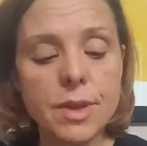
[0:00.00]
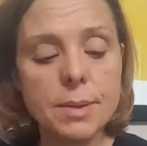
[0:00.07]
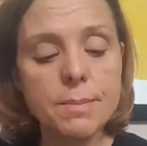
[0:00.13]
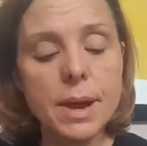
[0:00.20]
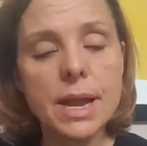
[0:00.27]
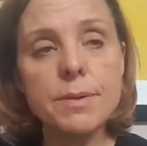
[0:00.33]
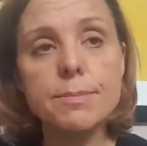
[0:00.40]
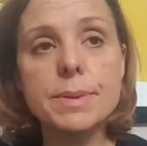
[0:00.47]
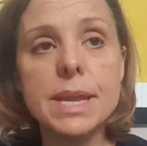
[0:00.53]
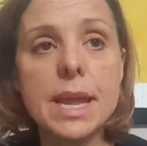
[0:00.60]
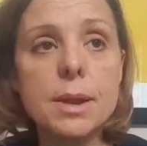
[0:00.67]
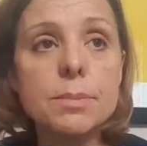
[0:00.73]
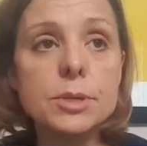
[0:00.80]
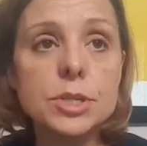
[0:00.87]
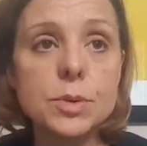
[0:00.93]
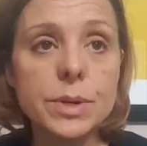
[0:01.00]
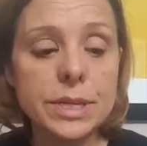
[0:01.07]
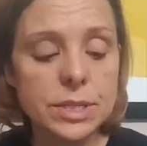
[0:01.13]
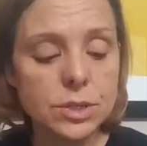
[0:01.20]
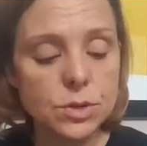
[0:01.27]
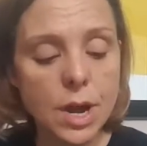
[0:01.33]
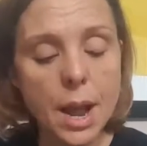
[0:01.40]
they might be able to
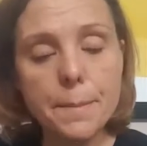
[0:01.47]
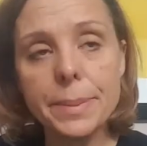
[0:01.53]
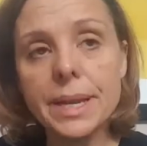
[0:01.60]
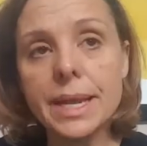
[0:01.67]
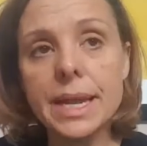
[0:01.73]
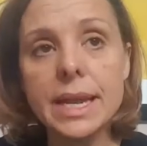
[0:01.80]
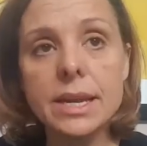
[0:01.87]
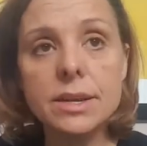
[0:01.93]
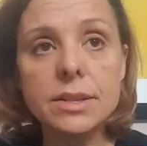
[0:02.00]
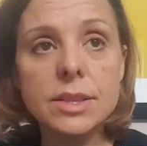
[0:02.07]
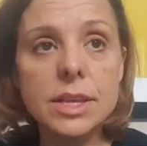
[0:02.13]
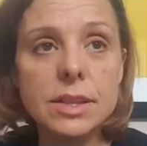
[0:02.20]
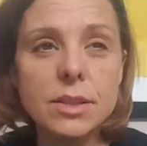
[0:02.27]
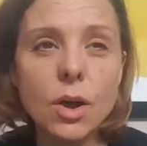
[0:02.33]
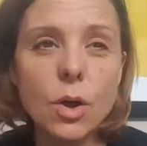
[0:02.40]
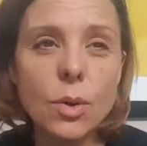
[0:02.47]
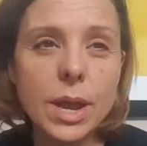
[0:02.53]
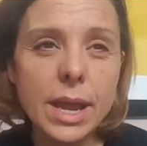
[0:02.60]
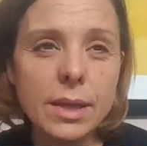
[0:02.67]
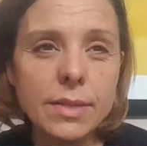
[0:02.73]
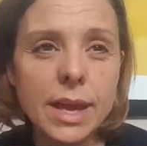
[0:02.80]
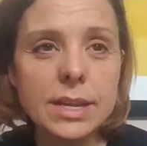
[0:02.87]
extrapolate that,
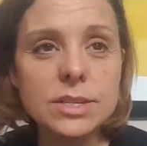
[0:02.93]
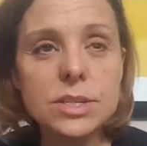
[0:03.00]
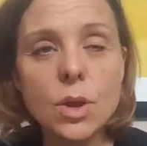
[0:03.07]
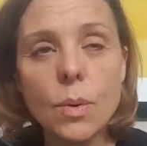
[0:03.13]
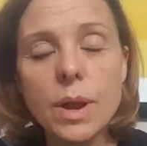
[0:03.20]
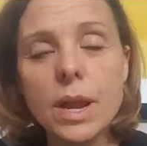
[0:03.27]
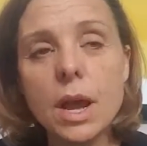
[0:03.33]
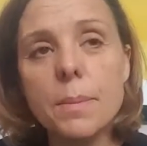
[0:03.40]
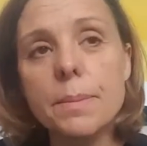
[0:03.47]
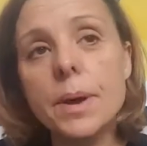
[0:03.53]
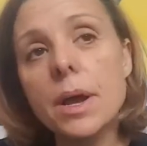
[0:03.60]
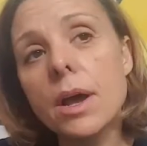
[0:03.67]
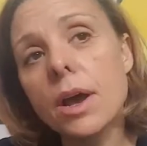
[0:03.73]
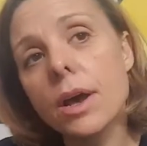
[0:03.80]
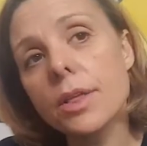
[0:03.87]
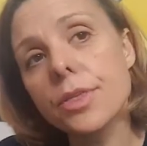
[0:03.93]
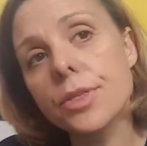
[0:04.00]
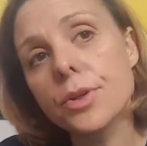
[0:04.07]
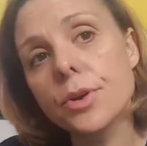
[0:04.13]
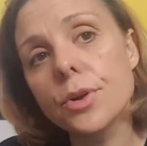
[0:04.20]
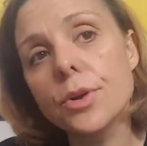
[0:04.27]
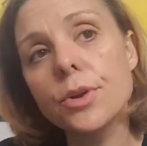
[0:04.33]
okay, that's going up a
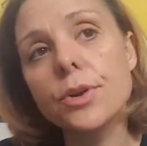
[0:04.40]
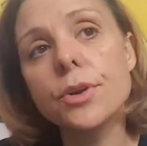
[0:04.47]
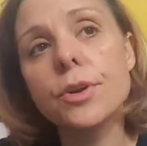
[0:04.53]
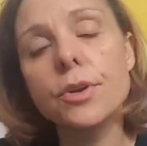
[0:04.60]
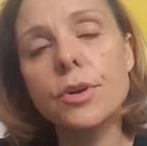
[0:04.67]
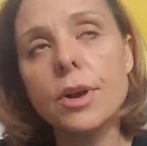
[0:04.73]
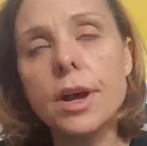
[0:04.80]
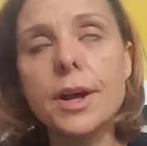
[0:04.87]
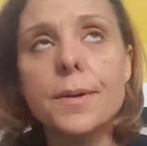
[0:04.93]
third,